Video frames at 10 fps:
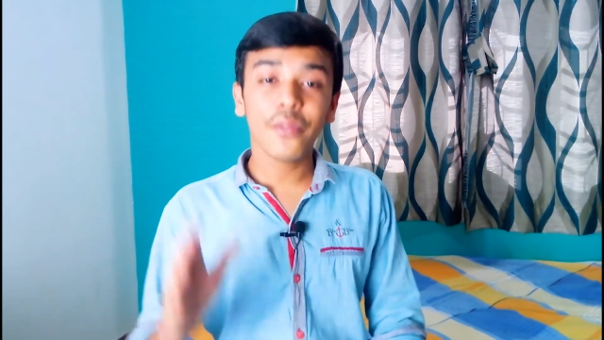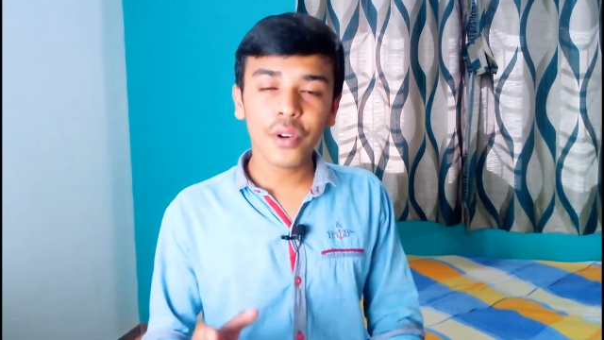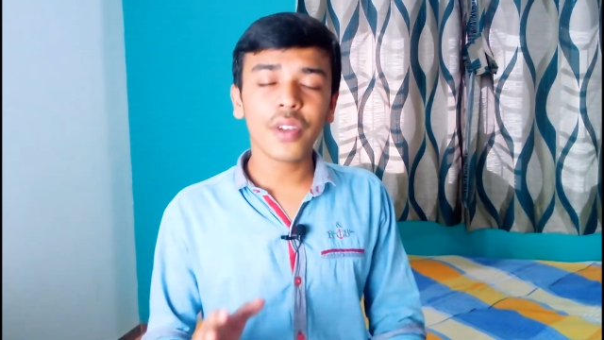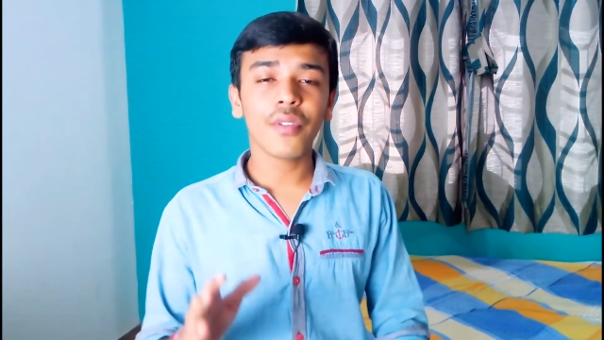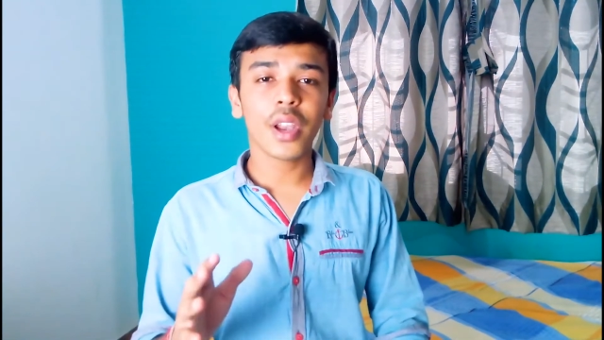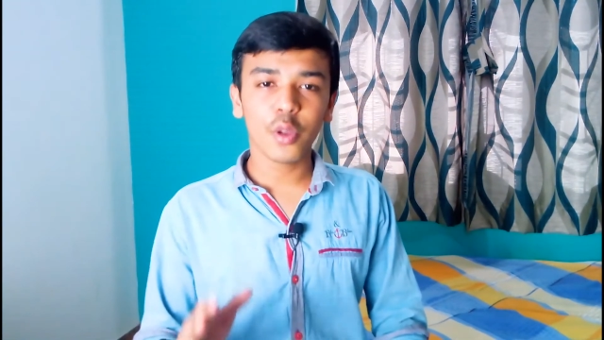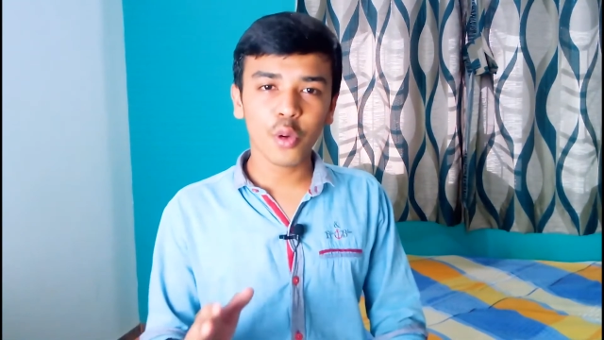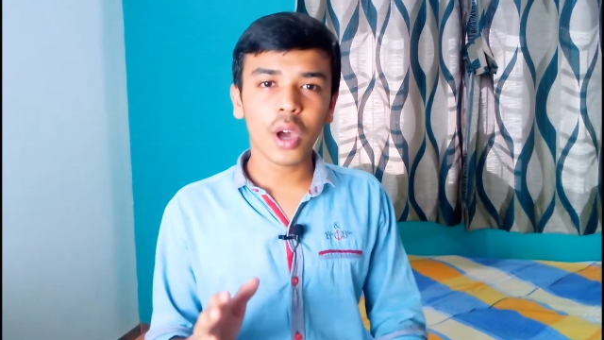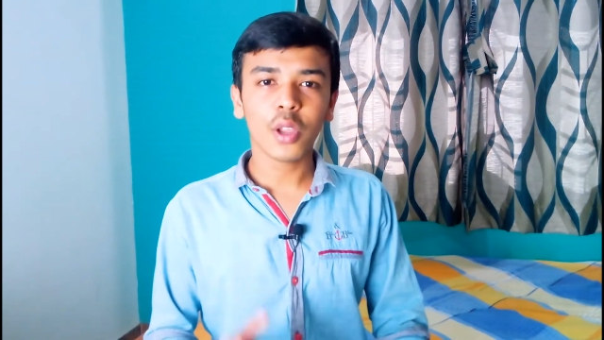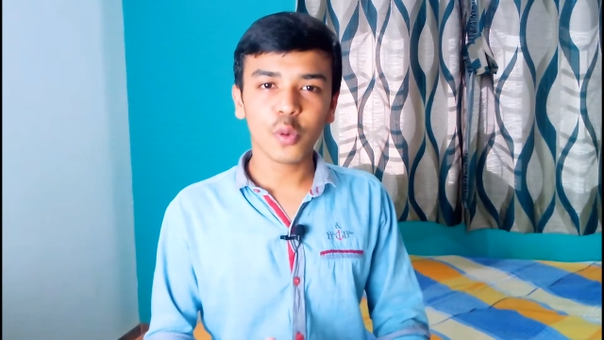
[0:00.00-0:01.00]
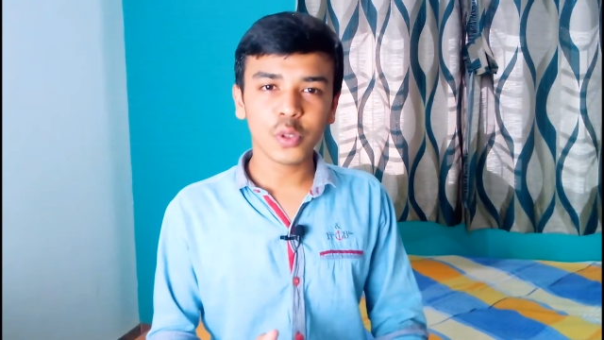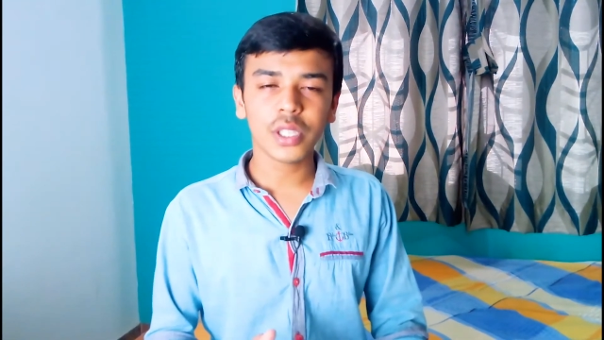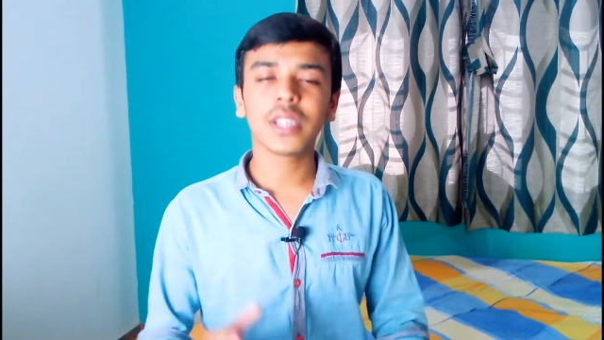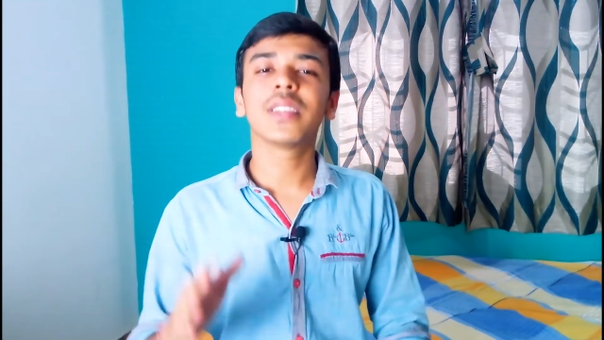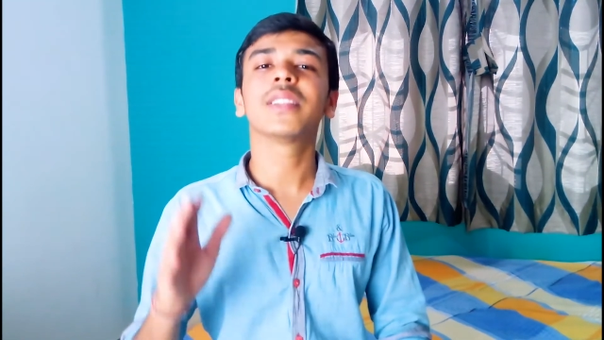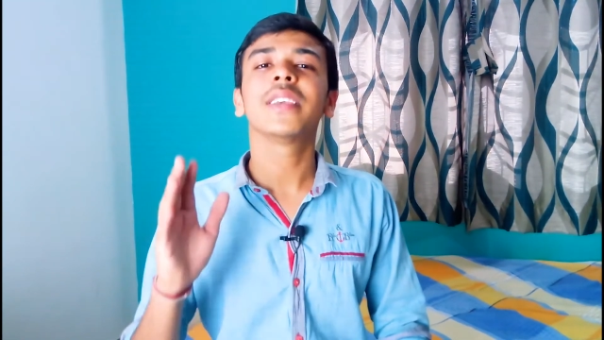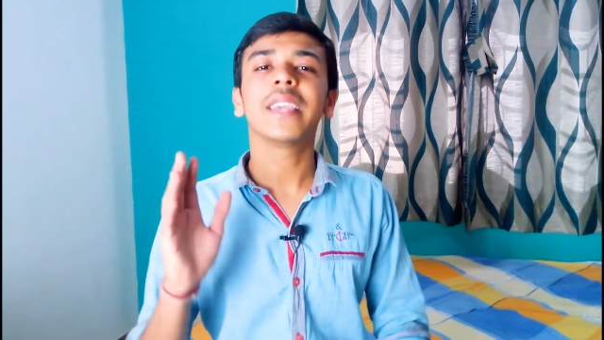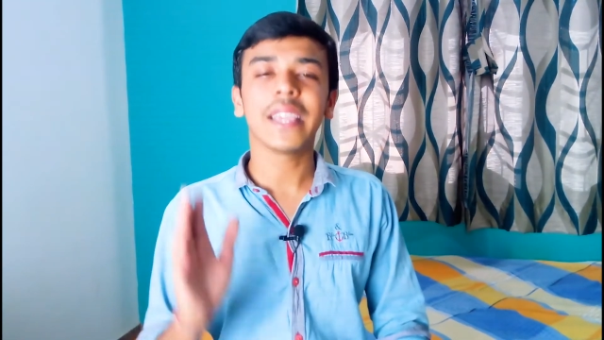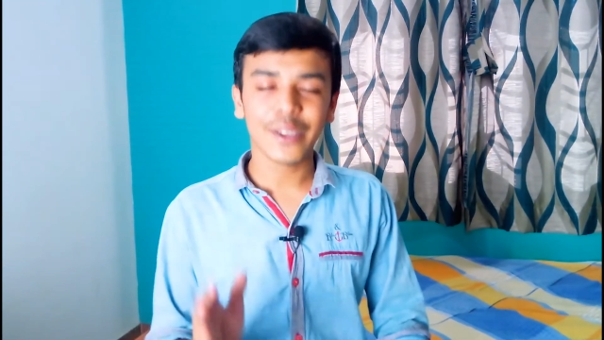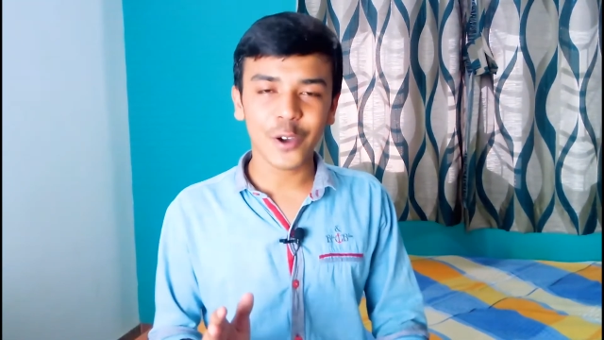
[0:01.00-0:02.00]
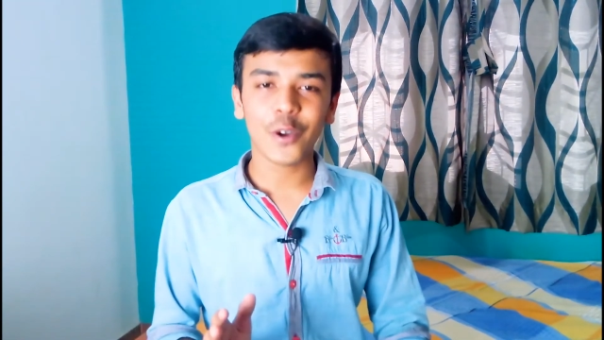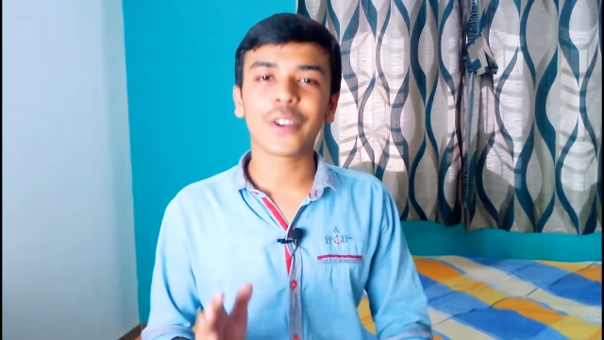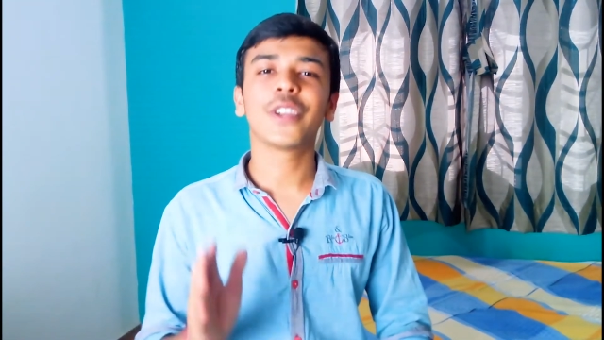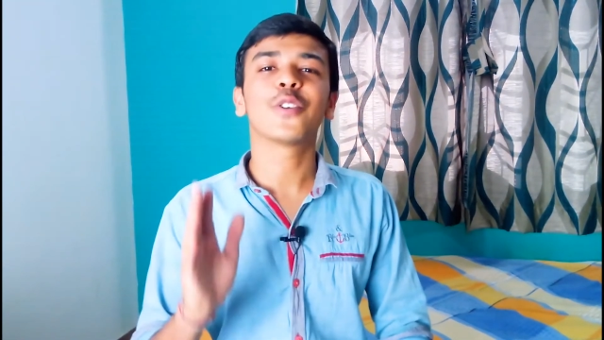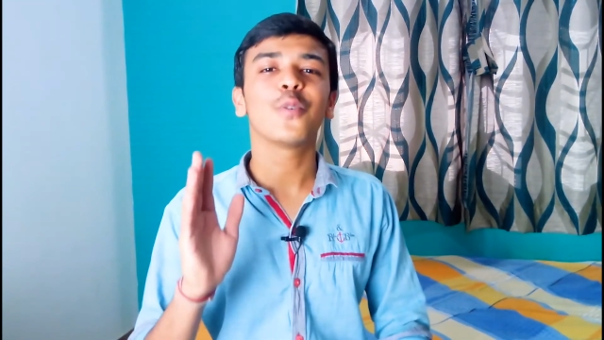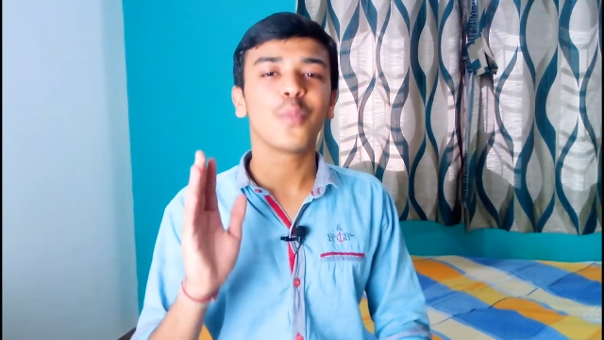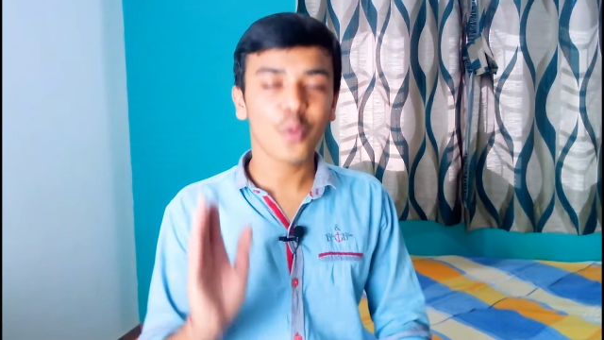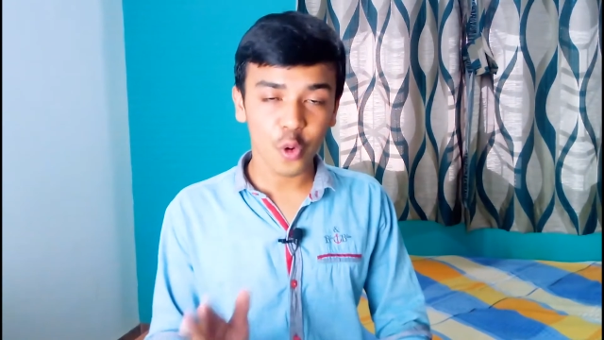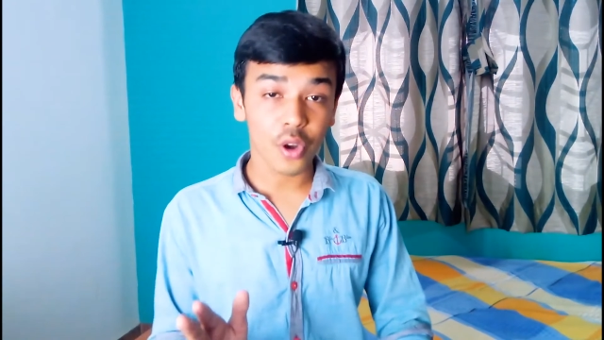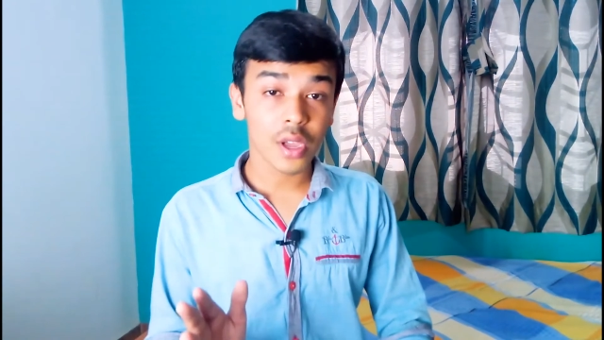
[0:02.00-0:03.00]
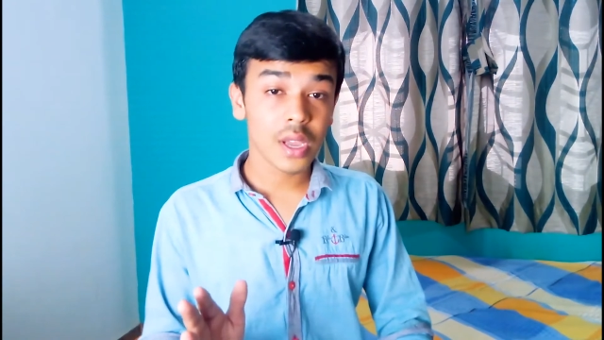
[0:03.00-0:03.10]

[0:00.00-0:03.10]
even when you are using the incognito mode.